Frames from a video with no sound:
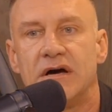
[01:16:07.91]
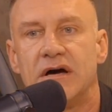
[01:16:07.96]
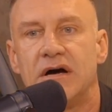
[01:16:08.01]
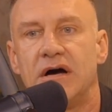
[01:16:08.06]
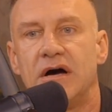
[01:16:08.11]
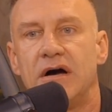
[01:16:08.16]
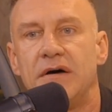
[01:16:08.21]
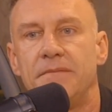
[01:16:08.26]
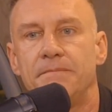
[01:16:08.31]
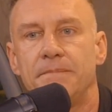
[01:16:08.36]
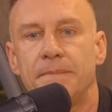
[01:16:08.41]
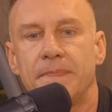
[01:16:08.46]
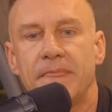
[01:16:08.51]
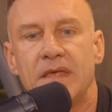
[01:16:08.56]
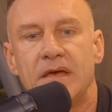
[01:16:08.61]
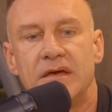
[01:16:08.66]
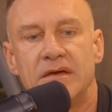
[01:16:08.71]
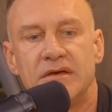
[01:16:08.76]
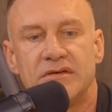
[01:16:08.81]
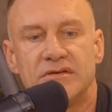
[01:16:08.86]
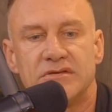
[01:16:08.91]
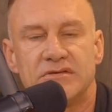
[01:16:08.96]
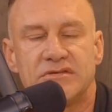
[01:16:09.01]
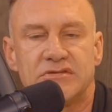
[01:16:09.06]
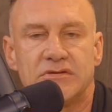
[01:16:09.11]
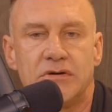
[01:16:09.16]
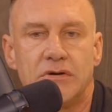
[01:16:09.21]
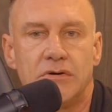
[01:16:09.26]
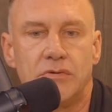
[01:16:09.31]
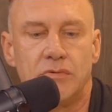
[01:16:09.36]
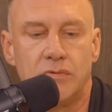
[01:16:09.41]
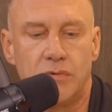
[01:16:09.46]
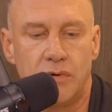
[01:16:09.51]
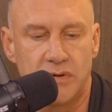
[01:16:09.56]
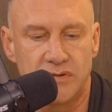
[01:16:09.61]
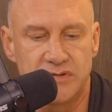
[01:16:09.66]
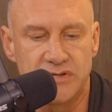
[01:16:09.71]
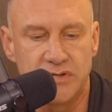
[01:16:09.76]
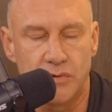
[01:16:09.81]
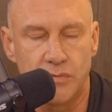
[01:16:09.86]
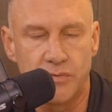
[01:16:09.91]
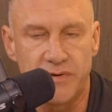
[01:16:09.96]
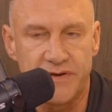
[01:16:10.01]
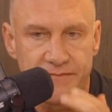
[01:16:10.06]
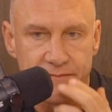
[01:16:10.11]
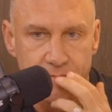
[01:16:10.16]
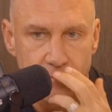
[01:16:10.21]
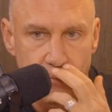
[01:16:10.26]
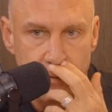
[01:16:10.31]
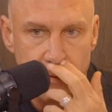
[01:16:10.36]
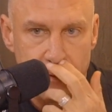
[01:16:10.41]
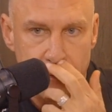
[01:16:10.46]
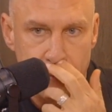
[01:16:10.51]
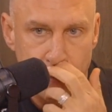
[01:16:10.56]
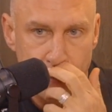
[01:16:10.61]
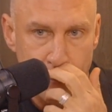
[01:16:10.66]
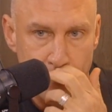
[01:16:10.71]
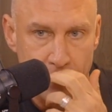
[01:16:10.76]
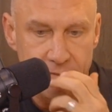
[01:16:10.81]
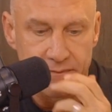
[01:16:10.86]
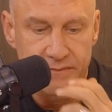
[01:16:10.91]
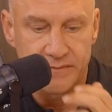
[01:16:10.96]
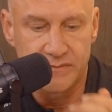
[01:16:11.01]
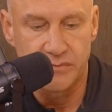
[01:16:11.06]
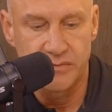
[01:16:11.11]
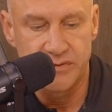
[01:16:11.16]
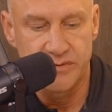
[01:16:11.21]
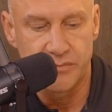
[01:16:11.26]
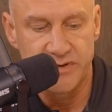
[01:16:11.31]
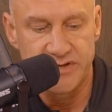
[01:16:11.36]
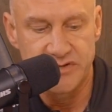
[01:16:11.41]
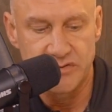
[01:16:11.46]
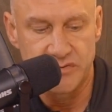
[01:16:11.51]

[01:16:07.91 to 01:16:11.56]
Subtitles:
Yep. So we